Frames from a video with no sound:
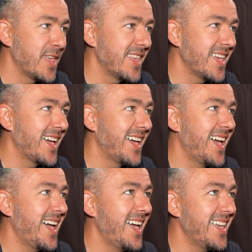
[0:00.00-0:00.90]

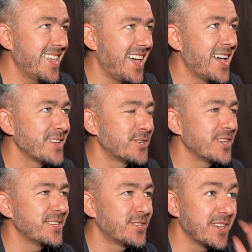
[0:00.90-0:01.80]
Yeah,
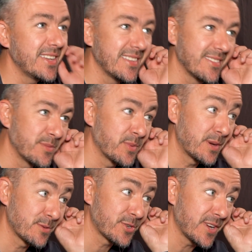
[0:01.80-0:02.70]
she when
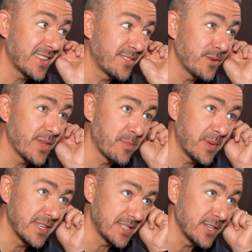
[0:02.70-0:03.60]
I was trying to do it at
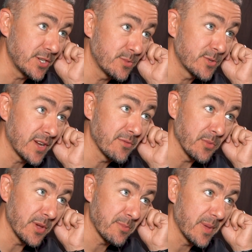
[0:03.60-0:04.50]
the PDC, she would travel
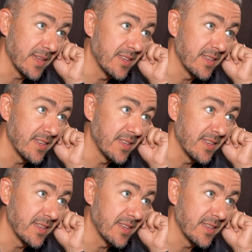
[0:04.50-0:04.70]
with me.